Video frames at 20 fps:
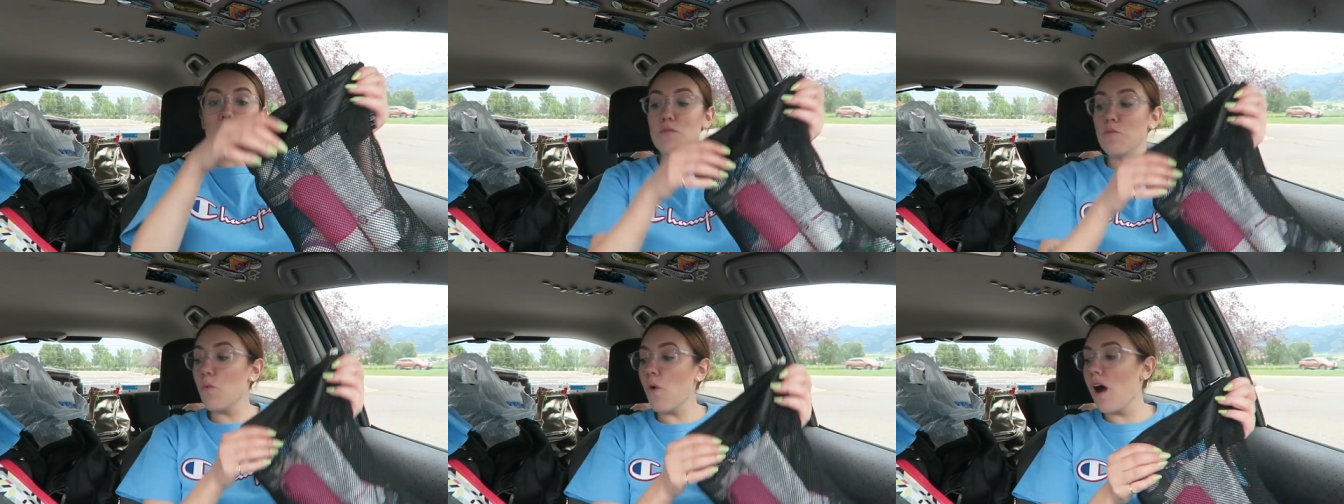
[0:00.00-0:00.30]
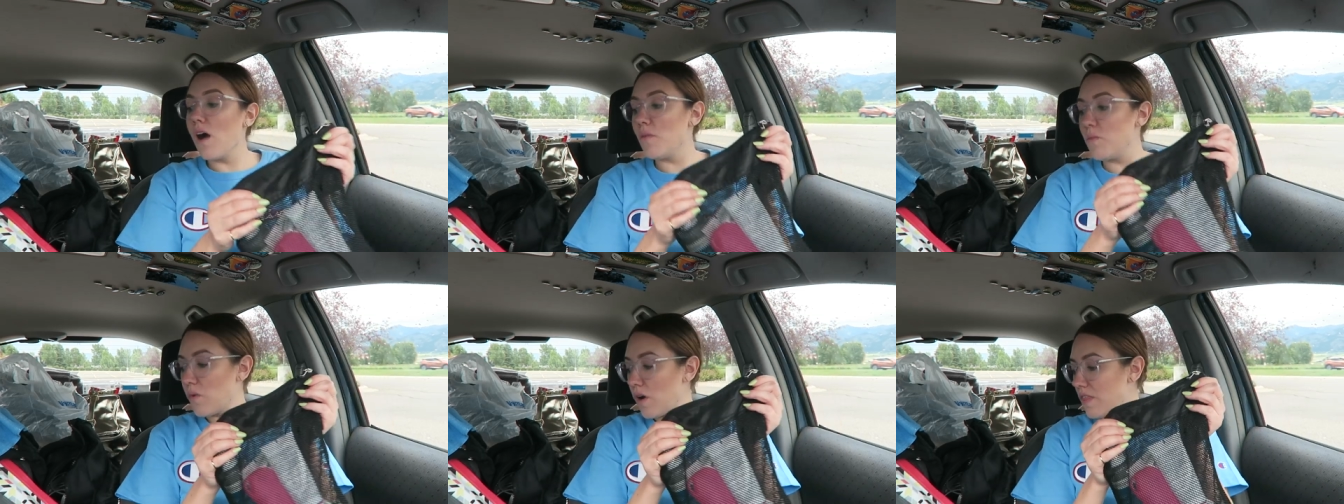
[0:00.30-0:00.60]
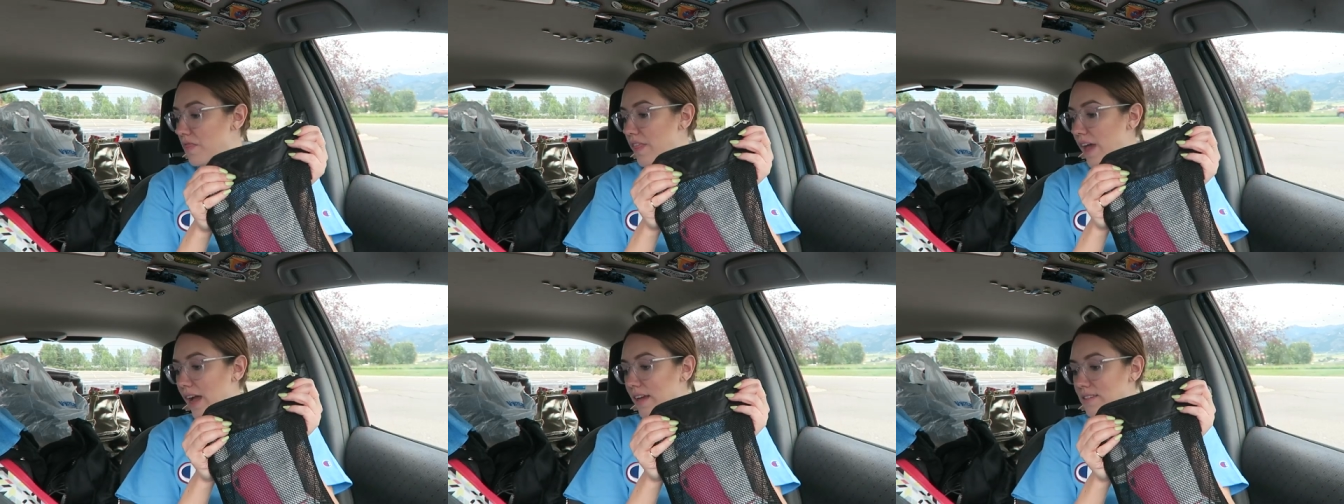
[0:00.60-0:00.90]
I want
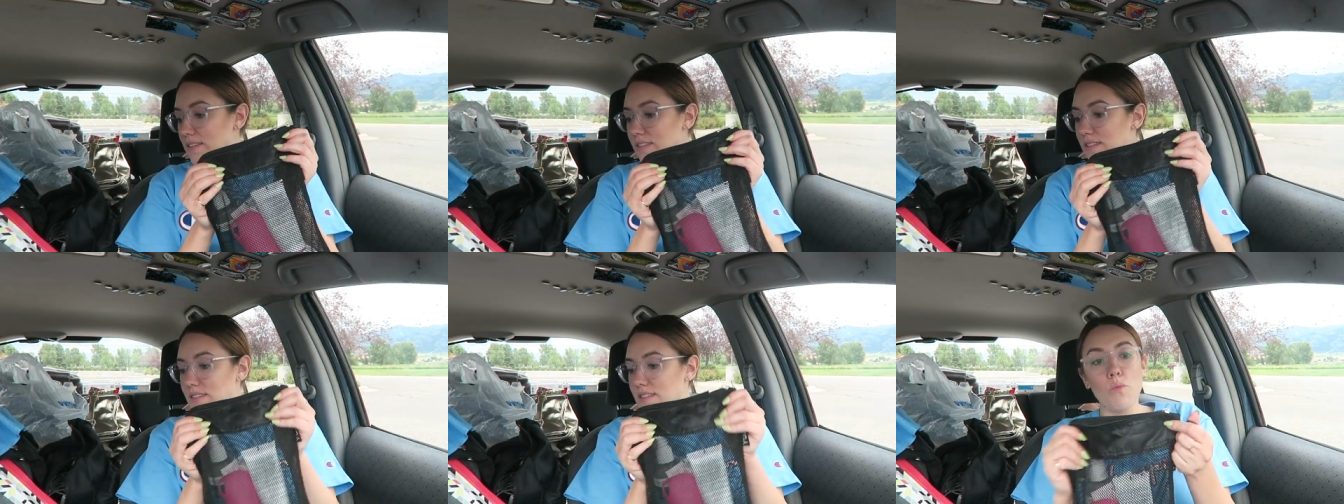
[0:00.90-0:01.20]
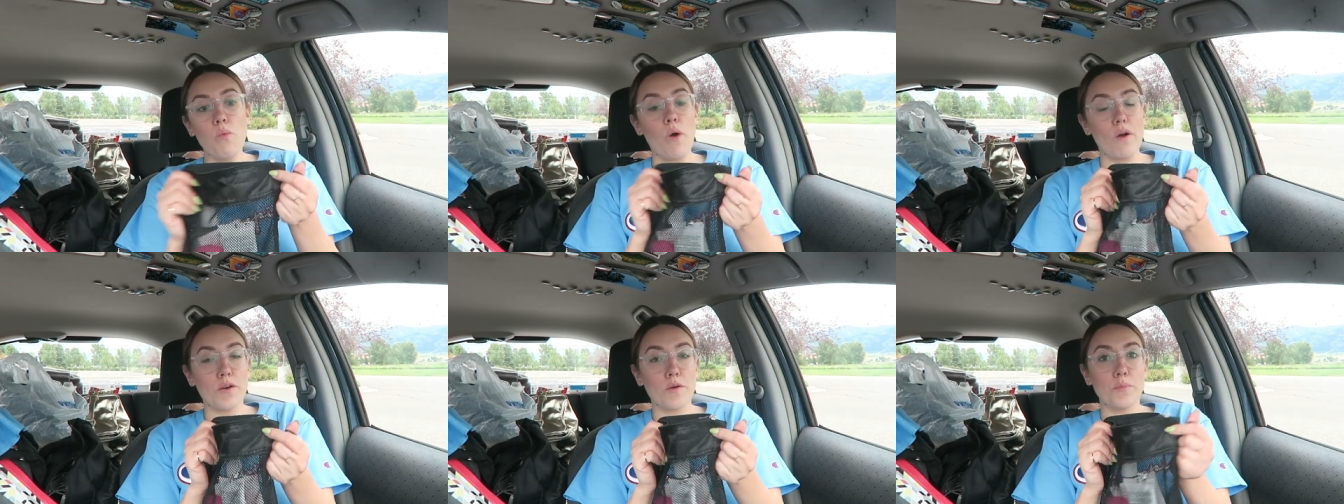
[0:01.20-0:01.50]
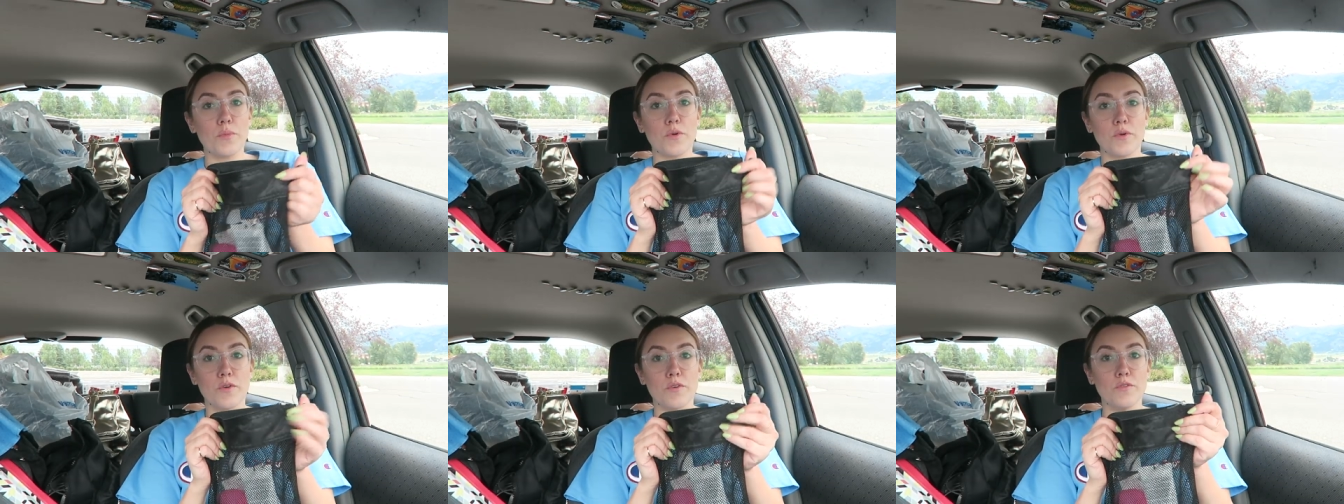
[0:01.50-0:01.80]
one that's
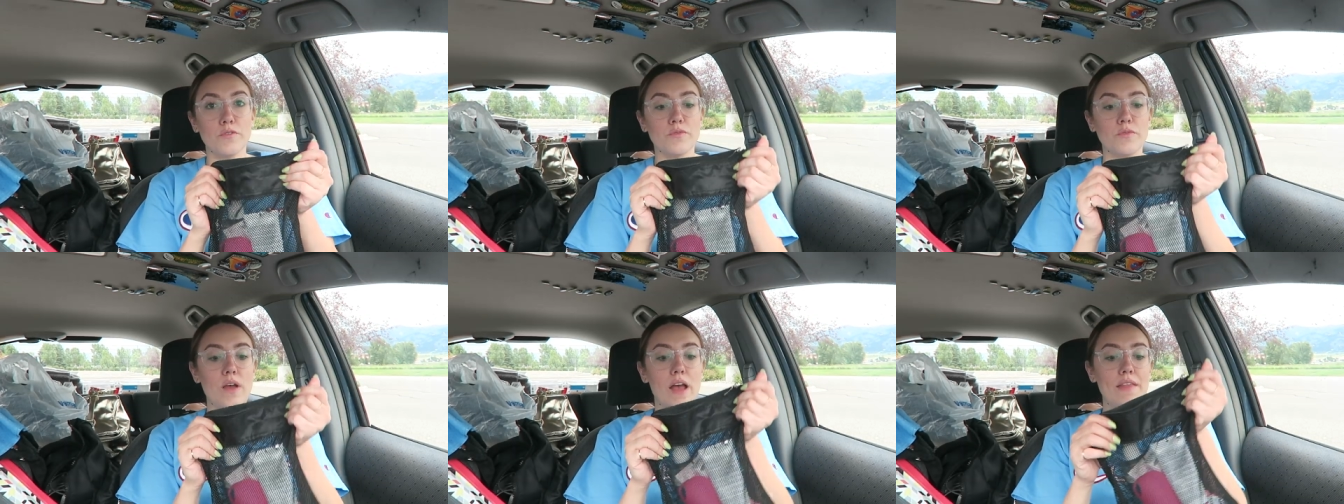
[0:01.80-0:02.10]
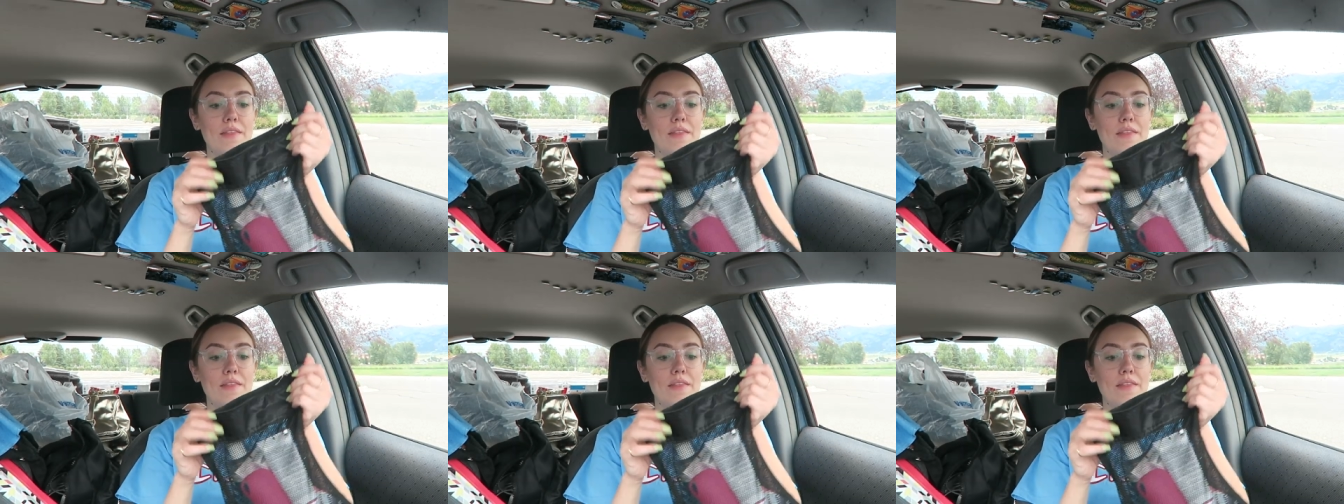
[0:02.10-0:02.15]
waterproof,